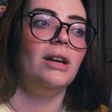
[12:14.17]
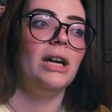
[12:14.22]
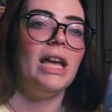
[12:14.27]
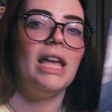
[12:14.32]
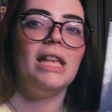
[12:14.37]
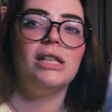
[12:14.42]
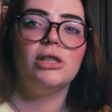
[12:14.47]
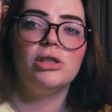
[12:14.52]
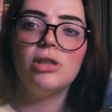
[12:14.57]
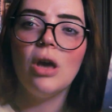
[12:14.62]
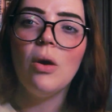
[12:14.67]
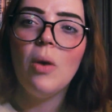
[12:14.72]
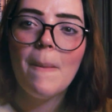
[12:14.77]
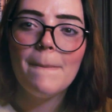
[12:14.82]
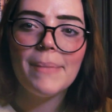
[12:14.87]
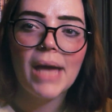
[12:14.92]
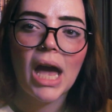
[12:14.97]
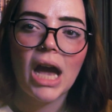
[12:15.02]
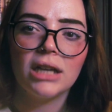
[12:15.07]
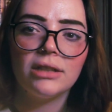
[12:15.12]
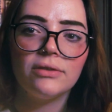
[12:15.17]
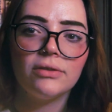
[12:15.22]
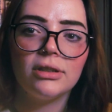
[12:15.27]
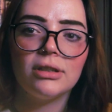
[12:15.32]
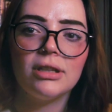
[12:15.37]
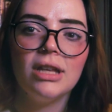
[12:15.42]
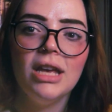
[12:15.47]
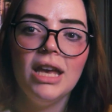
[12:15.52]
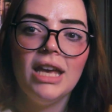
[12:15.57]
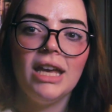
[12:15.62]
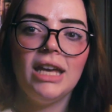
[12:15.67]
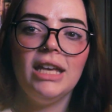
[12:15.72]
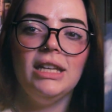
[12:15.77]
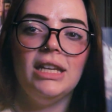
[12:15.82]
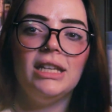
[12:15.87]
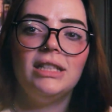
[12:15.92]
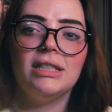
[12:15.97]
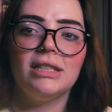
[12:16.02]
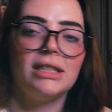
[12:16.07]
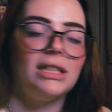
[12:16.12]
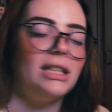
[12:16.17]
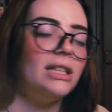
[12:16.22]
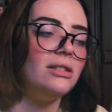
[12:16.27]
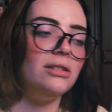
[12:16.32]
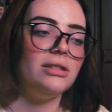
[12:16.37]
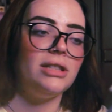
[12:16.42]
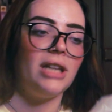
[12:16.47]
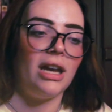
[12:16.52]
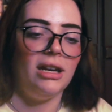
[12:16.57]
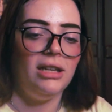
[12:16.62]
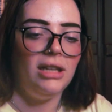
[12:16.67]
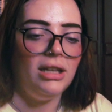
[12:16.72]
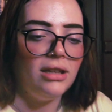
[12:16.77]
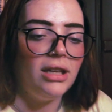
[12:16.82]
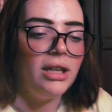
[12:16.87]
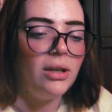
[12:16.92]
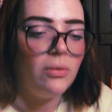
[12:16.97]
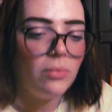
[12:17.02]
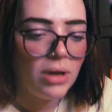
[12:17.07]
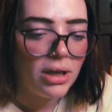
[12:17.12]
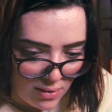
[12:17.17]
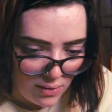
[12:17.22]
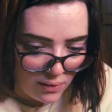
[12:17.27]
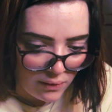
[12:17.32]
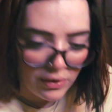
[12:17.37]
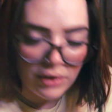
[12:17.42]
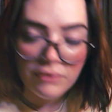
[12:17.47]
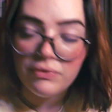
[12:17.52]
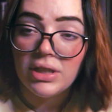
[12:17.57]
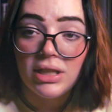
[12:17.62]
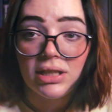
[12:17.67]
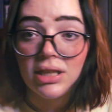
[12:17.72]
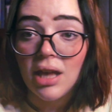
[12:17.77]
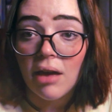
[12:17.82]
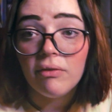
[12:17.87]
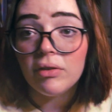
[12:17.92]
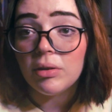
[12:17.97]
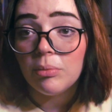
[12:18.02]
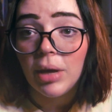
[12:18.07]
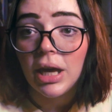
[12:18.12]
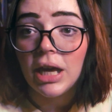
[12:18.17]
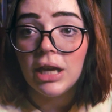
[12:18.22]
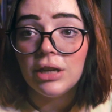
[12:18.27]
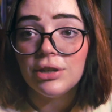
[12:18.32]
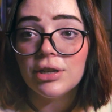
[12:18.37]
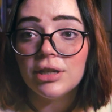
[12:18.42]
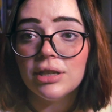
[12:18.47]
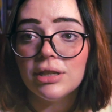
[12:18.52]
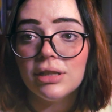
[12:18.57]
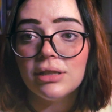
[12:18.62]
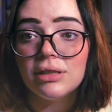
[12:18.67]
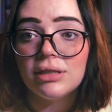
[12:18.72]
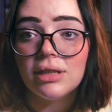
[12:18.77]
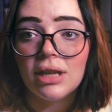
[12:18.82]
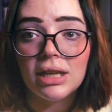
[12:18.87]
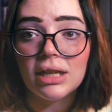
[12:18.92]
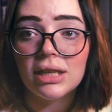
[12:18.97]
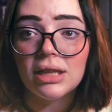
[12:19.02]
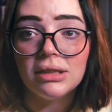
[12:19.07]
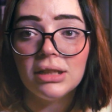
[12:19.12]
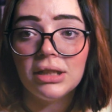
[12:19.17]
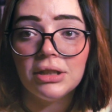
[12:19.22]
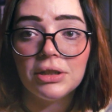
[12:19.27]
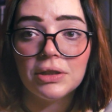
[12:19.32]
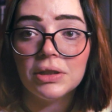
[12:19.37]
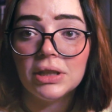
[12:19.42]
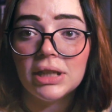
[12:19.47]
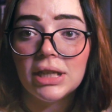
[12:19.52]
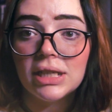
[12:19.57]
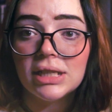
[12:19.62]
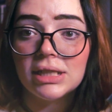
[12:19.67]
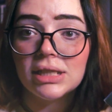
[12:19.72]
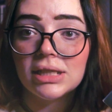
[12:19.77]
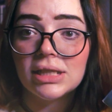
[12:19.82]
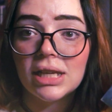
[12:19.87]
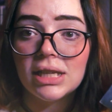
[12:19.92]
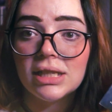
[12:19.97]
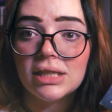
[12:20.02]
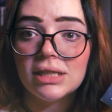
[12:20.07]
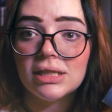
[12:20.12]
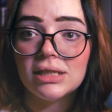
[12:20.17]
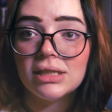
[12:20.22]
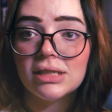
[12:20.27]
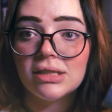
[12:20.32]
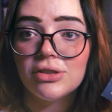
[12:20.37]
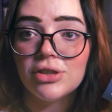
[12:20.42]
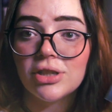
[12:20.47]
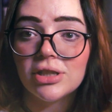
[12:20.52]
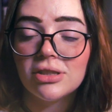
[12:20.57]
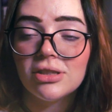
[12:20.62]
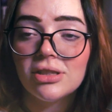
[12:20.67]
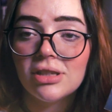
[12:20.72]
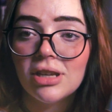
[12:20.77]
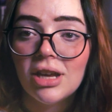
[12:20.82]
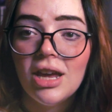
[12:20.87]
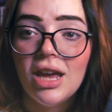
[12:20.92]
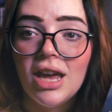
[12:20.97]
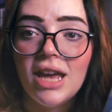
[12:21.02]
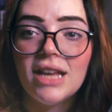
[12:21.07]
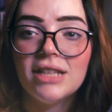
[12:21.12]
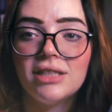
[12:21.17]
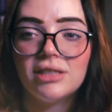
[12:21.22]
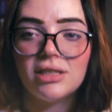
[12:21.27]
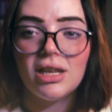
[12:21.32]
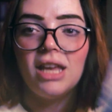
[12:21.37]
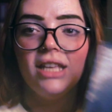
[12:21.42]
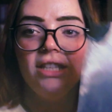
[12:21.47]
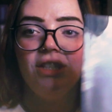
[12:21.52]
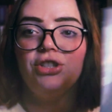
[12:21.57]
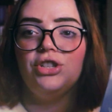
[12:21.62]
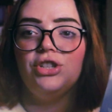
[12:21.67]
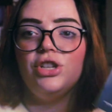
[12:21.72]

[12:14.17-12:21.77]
It's so impactful in its little tiny, like, what, 57 pages. It literally is just, it's